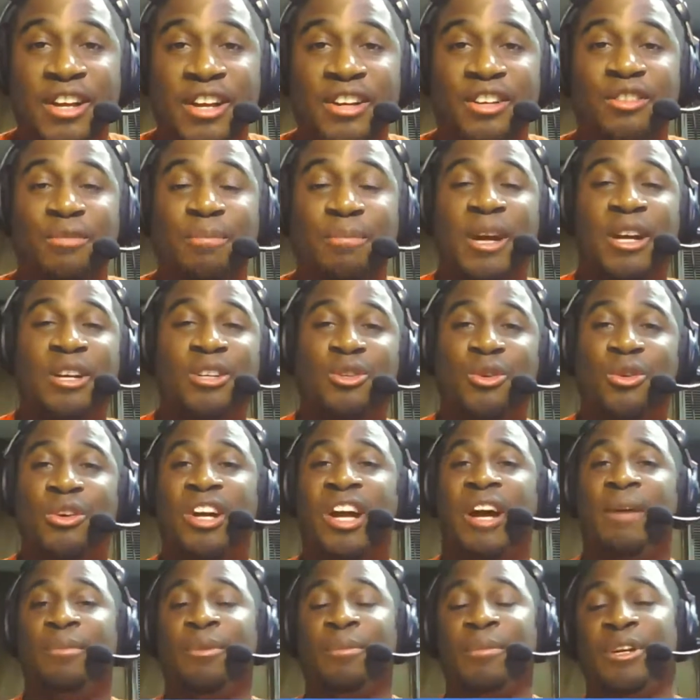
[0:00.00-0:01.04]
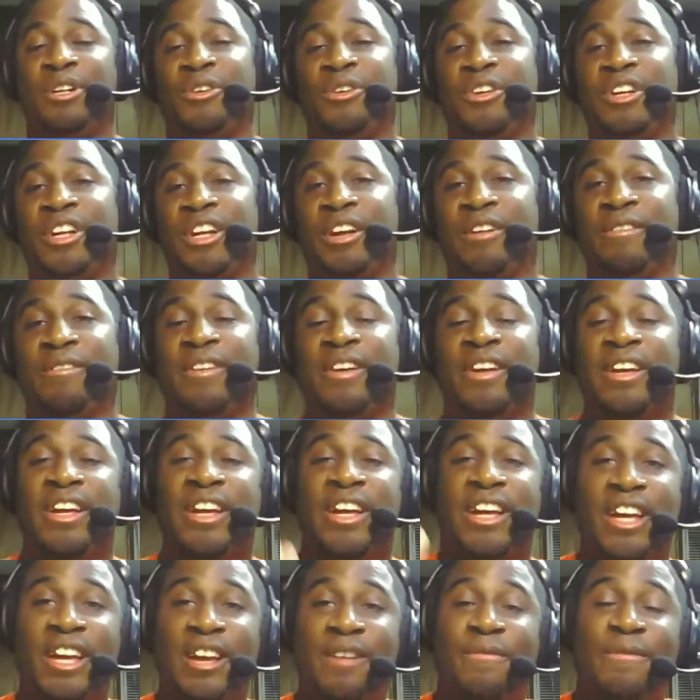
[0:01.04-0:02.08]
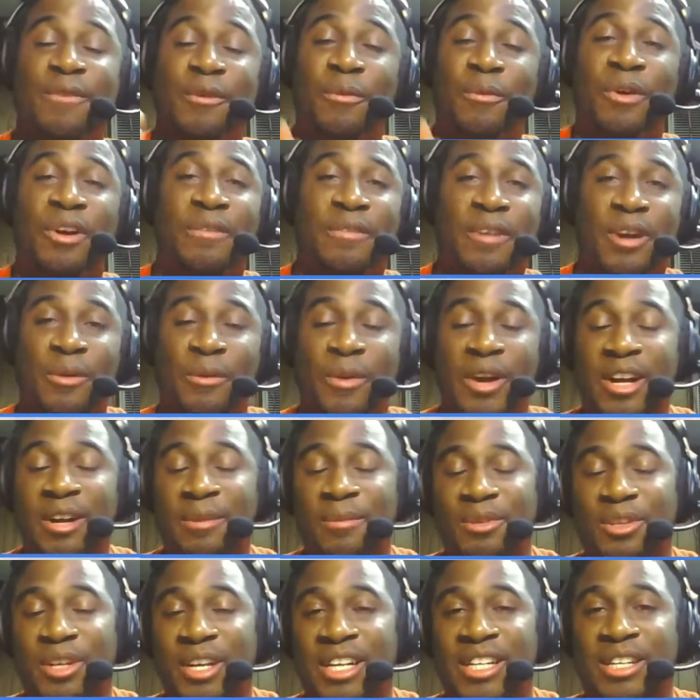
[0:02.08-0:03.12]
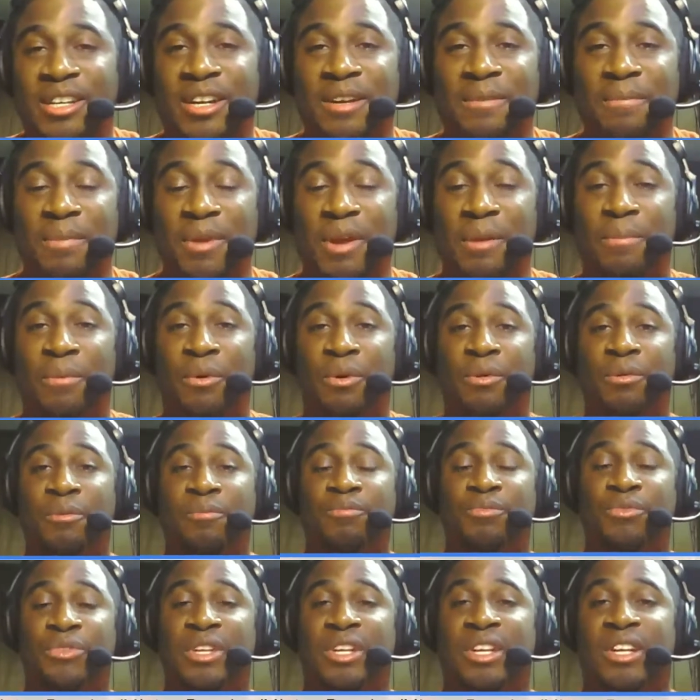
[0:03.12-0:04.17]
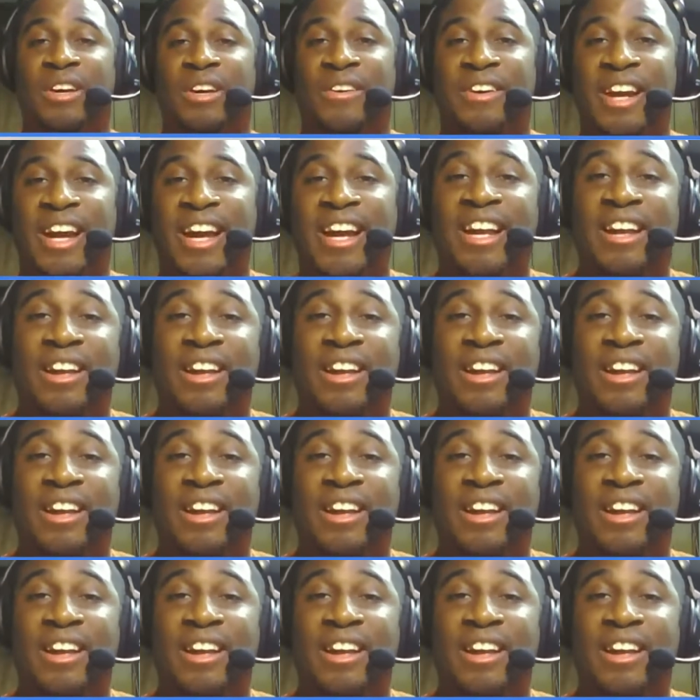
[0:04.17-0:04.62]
special complimentary gift if you're one of our random selected people. Okay?